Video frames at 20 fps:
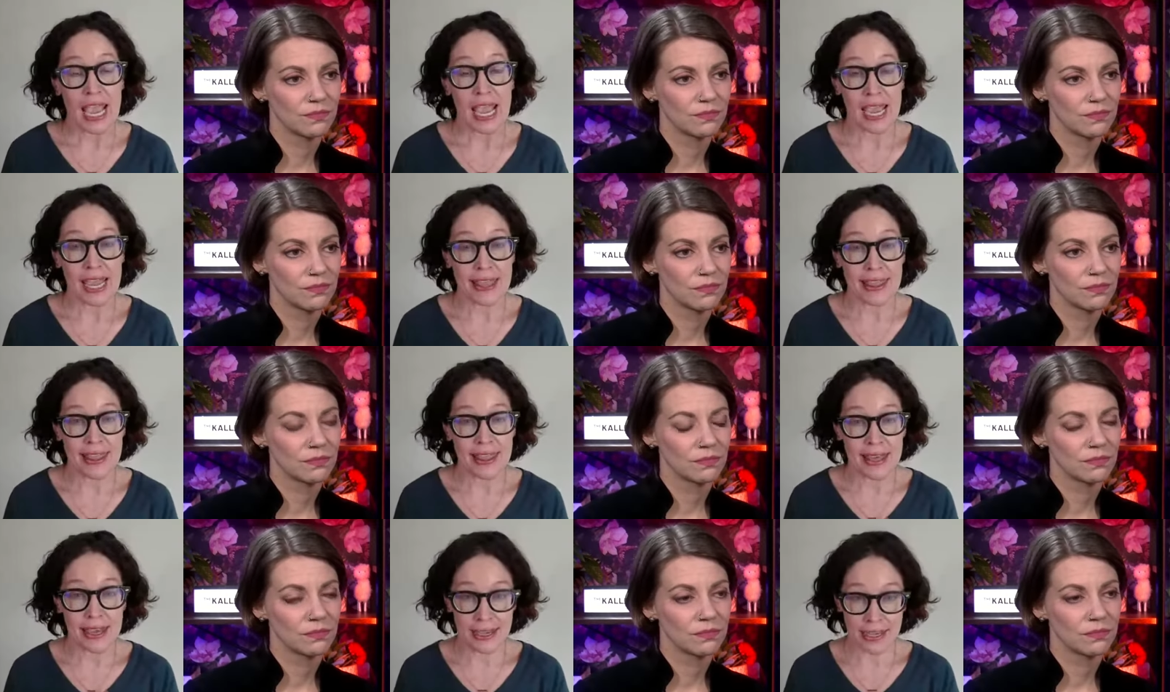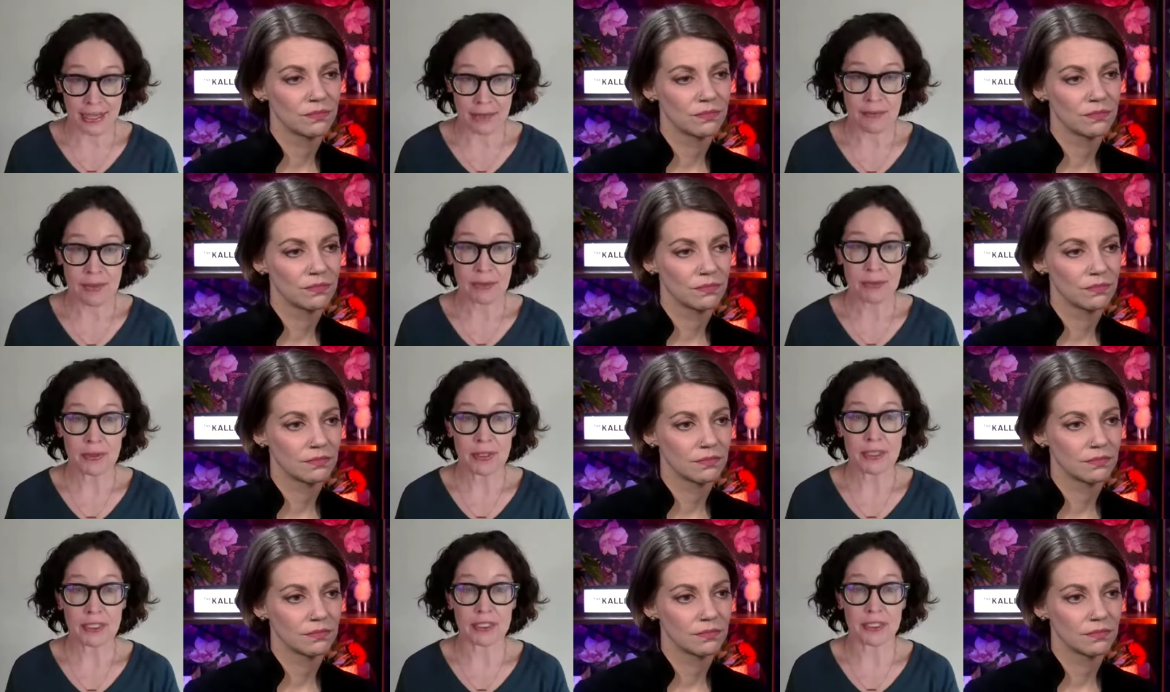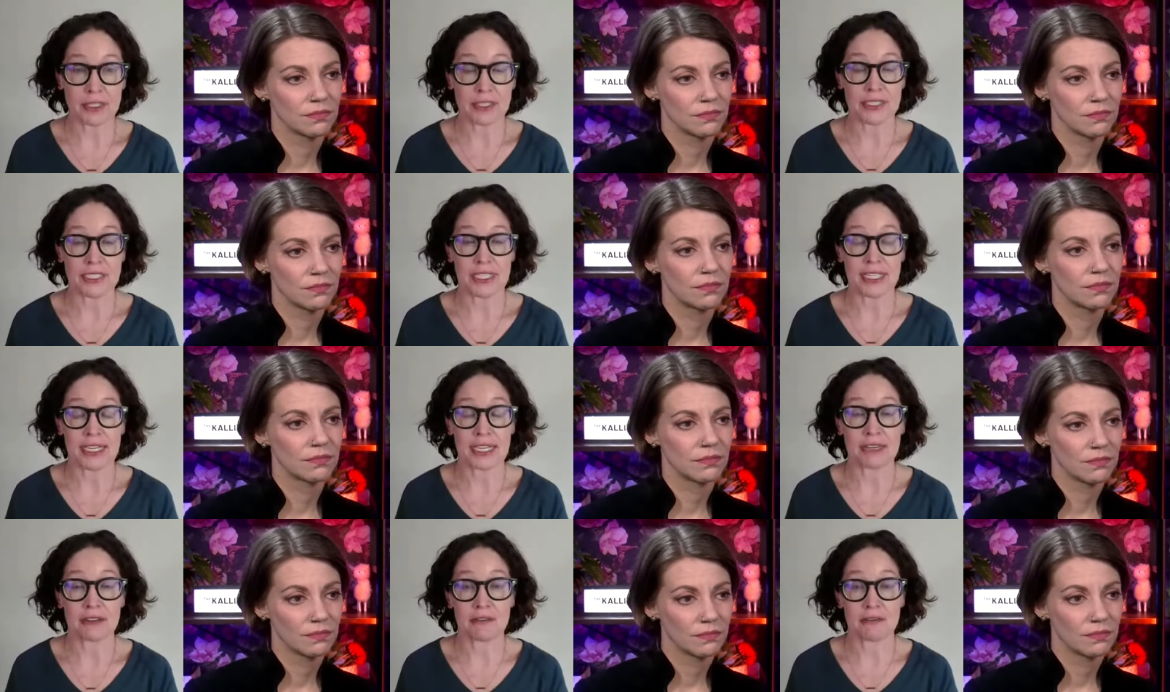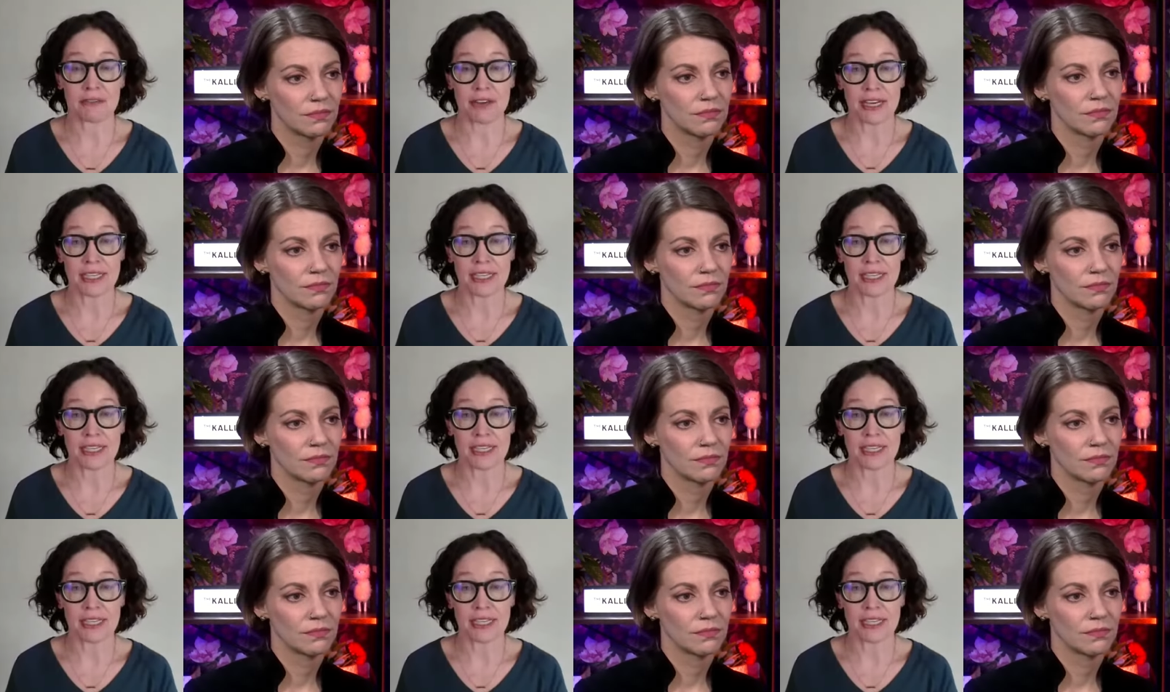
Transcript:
Speaker 1: And that can be really daunting. And in